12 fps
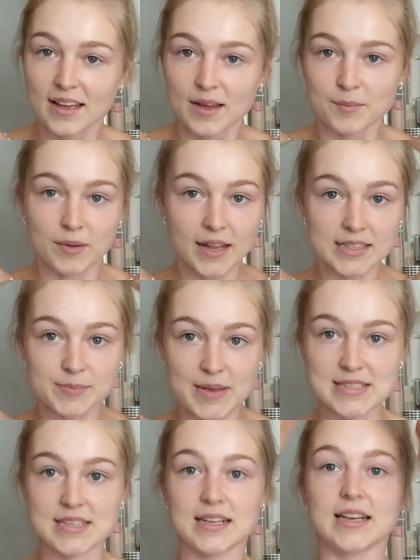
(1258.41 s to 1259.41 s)
But that's
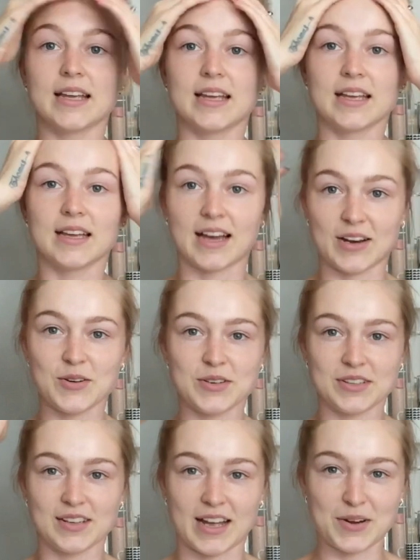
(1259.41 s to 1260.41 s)
basically, I
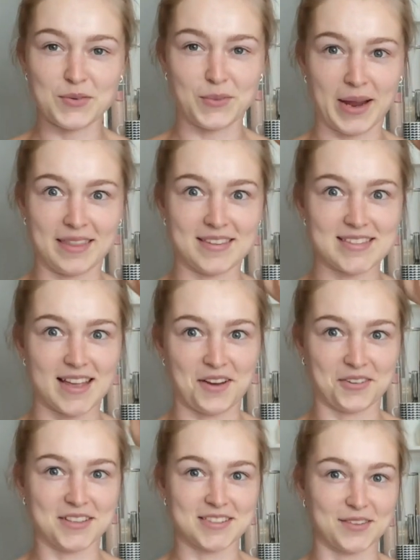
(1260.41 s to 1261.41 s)
don't wear this
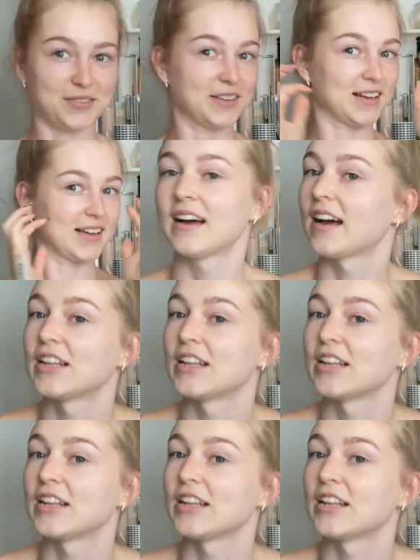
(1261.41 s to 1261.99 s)
out because I feel like